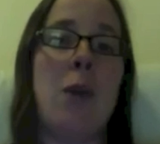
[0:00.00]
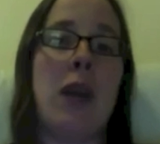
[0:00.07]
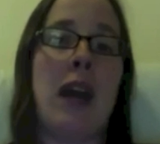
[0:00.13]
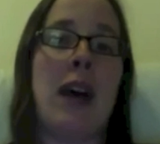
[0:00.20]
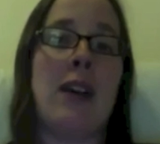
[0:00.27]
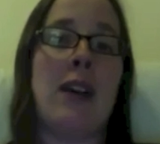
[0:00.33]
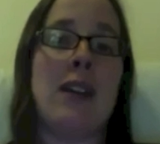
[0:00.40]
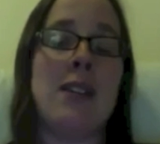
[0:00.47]

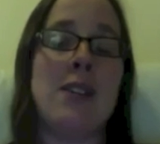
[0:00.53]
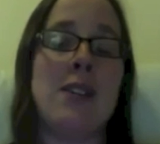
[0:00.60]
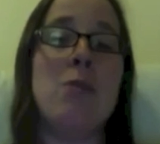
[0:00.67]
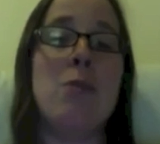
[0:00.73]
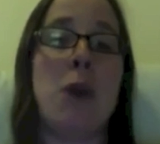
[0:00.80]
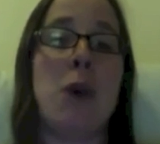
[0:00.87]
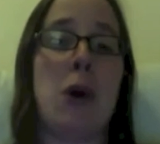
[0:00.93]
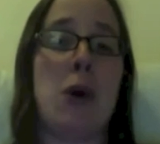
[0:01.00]
had a
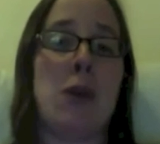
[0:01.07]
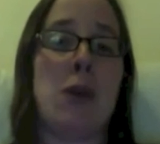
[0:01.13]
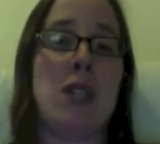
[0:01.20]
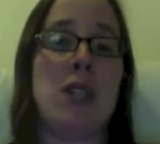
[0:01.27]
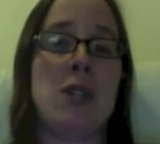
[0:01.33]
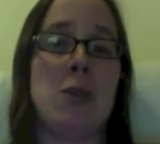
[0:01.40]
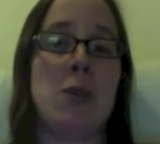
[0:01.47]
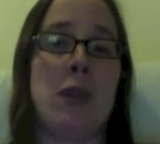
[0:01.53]
zoom mode,
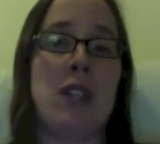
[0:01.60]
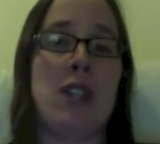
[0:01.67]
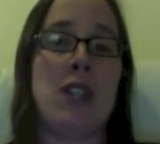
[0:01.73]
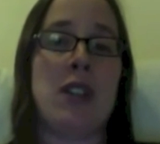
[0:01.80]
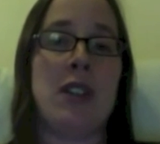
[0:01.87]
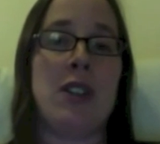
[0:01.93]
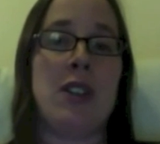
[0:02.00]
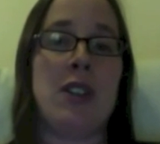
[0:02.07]
which,
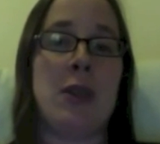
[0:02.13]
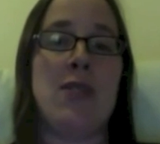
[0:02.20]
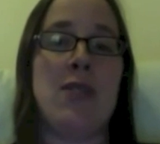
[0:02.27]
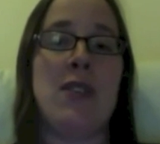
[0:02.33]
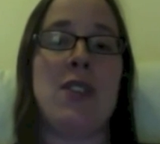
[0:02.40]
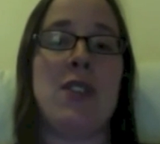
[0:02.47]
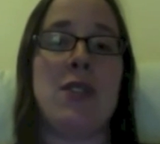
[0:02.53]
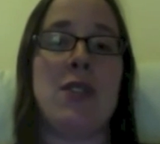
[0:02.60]
which showed us
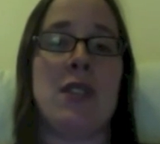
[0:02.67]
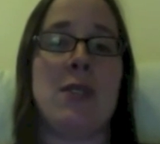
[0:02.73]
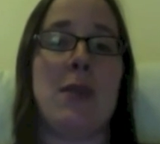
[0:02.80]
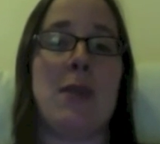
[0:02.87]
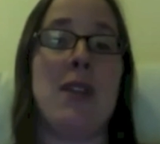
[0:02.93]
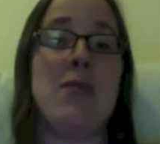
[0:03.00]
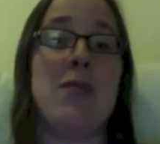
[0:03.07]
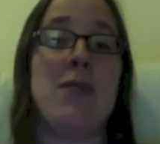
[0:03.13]
features as
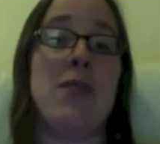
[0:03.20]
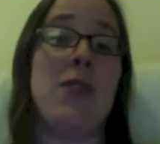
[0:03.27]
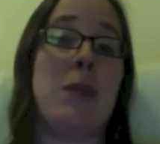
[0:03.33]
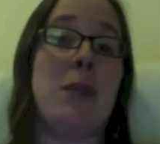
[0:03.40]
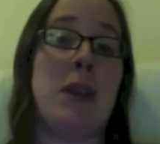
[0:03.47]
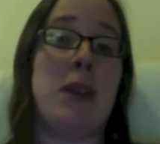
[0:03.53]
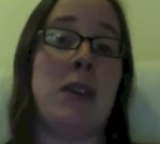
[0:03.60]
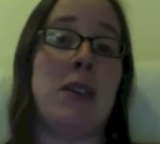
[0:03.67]
small as
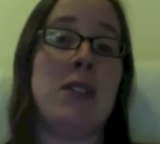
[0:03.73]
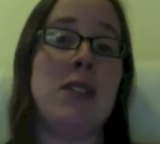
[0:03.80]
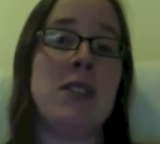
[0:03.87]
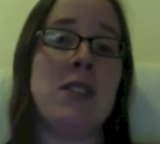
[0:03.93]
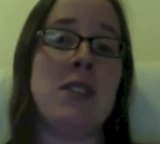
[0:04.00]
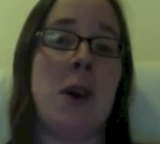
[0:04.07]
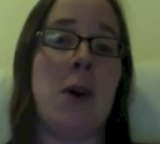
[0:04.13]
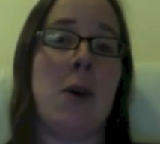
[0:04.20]
15 meters.
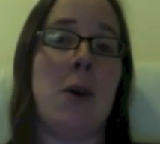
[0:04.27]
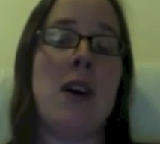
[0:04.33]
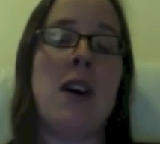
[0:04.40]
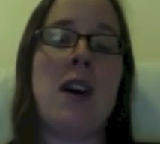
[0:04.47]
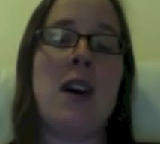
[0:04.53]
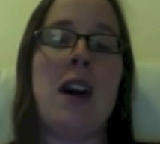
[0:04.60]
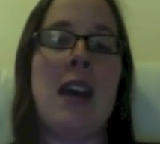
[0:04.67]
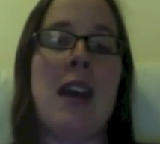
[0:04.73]
So,
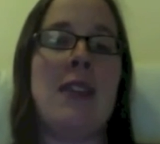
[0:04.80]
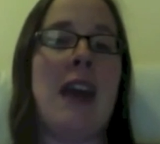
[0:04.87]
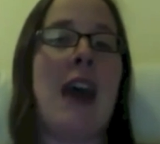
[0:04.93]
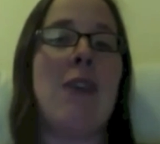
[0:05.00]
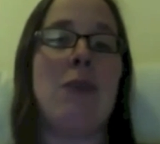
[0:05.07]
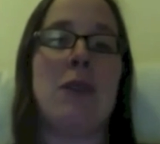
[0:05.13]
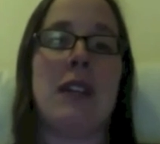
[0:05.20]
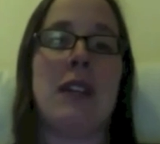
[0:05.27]
and
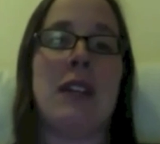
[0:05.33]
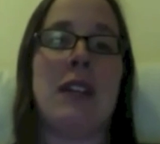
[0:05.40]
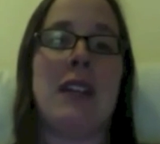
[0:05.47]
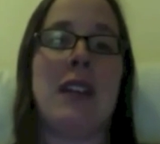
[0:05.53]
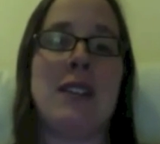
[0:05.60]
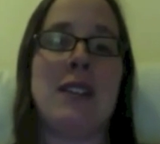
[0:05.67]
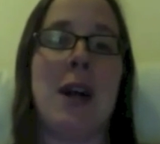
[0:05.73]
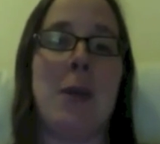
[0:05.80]
that really
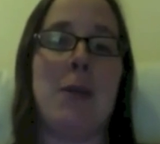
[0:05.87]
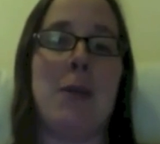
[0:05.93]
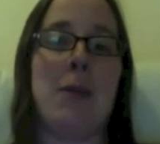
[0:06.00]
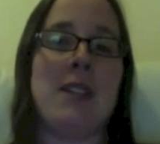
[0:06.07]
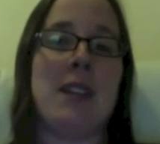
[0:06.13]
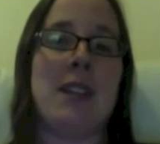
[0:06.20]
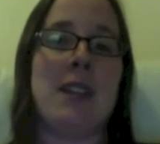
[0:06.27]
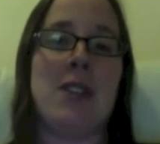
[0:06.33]
has helped
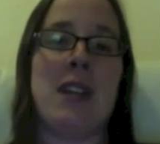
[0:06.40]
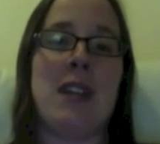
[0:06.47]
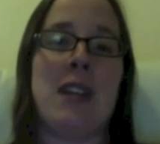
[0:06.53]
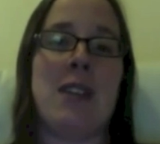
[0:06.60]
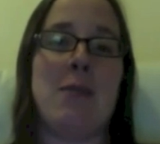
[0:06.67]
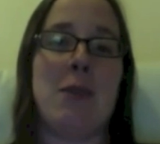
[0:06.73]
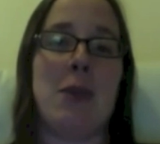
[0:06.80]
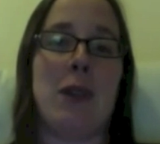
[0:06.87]
us
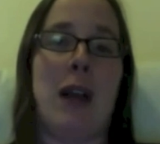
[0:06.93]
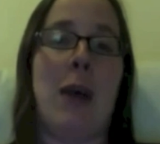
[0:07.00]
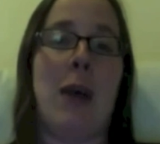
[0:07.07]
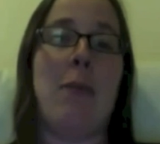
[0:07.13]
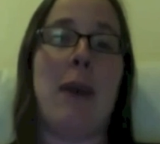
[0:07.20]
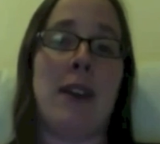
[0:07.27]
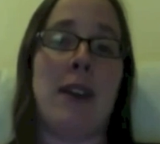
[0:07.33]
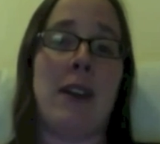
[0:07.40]
understand the moon a
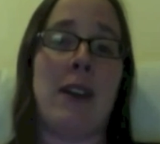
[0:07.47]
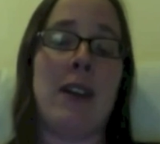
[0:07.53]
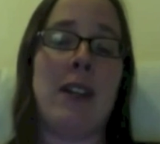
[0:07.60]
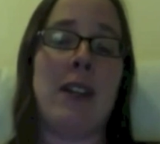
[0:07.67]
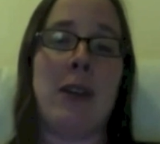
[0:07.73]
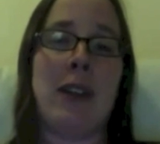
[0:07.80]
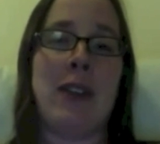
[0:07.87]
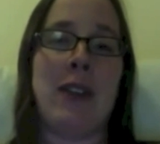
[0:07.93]
lot better.
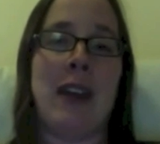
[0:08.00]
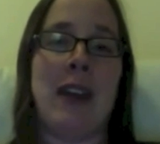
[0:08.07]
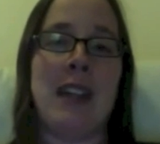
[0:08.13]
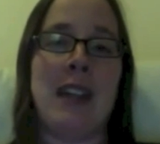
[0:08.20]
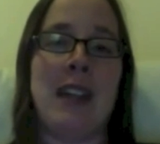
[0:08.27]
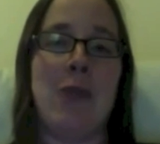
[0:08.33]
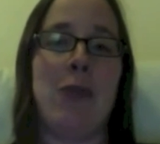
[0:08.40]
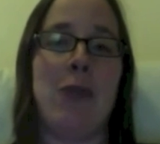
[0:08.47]
You get that
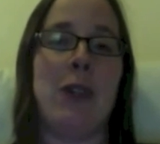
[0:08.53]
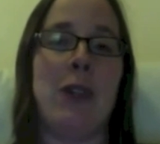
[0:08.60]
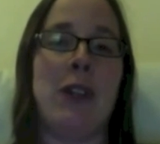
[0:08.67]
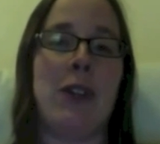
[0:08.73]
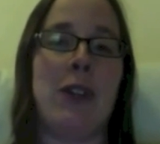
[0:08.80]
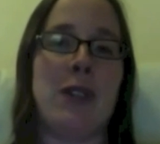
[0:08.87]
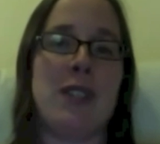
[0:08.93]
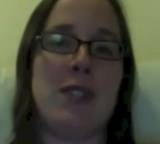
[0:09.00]
tenfold
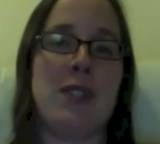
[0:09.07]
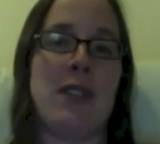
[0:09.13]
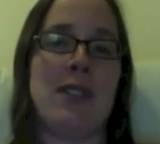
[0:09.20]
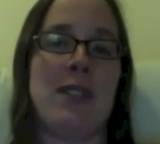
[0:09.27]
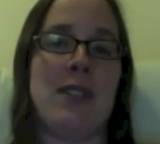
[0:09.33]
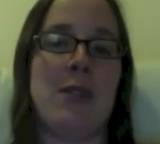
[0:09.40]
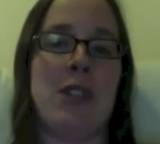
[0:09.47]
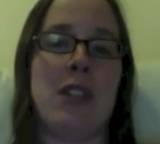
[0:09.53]
increase in
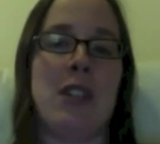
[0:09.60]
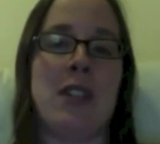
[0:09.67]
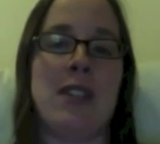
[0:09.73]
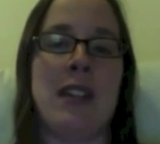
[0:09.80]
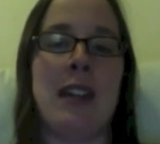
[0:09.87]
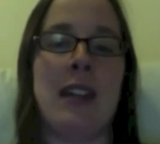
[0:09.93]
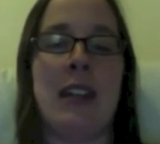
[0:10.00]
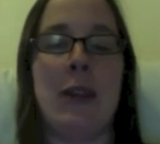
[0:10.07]
resolution, and
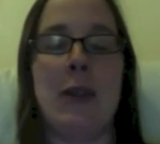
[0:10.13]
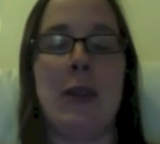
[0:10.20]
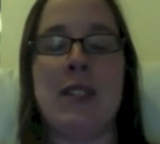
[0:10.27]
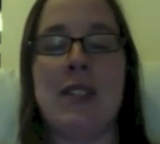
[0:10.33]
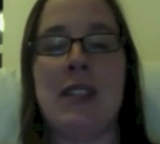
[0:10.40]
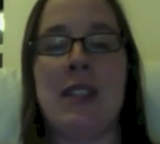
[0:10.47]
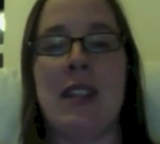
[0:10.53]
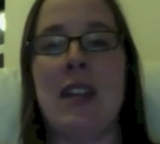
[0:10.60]
suddenly you can
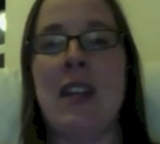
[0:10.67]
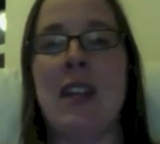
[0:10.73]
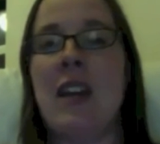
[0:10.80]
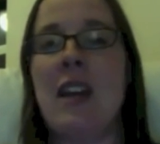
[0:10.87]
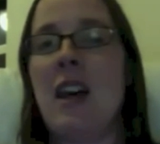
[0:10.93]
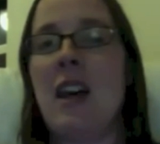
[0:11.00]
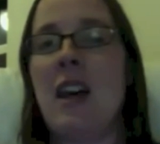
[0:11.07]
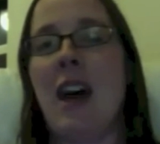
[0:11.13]
see
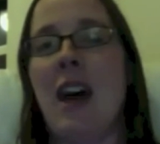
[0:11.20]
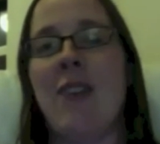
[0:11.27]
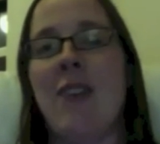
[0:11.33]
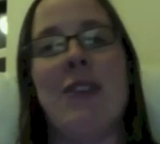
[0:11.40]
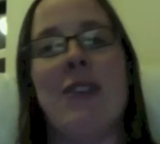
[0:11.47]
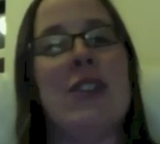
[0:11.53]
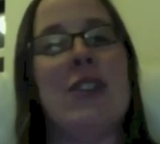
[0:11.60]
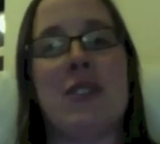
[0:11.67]
uh,
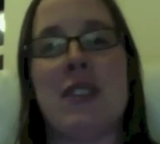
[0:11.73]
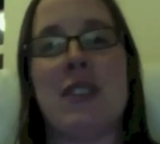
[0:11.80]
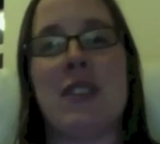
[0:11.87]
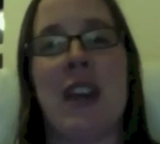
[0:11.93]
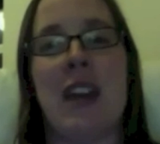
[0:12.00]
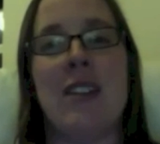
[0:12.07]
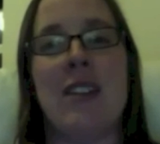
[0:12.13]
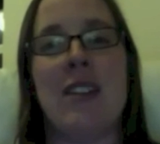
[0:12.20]
features
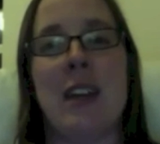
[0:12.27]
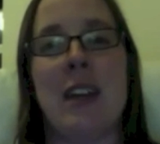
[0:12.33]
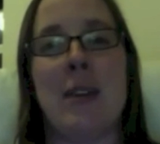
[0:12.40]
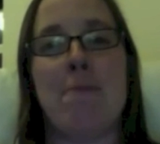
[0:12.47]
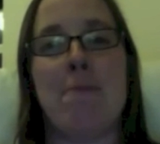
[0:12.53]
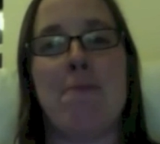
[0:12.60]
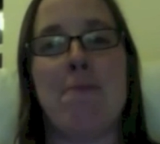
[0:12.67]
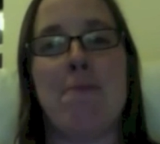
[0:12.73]
that
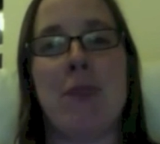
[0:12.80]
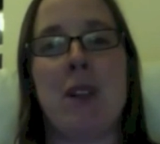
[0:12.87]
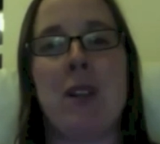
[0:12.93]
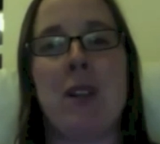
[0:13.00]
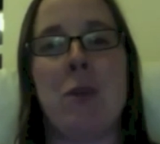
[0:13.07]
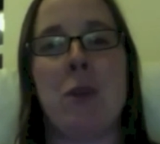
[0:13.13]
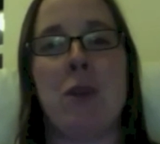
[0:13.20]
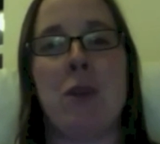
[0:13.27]
um,
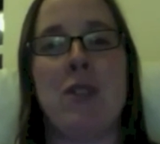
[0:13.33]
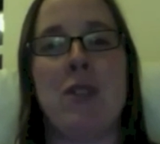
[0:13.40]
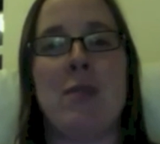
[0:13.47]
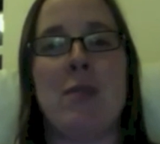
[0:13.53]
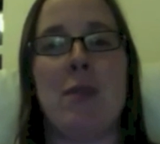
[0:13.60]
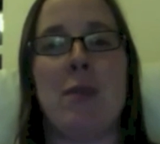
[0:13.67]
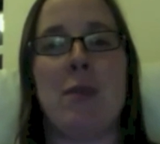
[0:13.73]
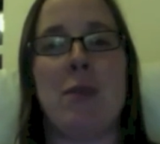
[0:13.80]
weren't
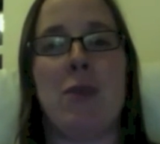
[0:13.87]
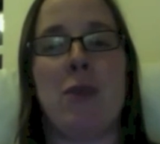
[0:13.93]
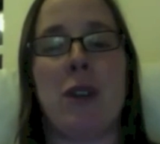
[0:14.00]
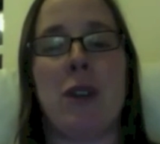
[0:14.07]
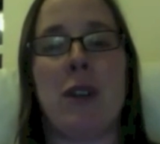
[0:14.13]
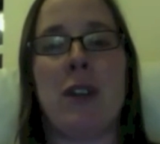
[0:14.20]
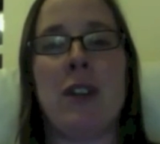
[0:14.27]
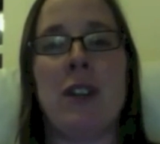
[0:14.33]
visible before.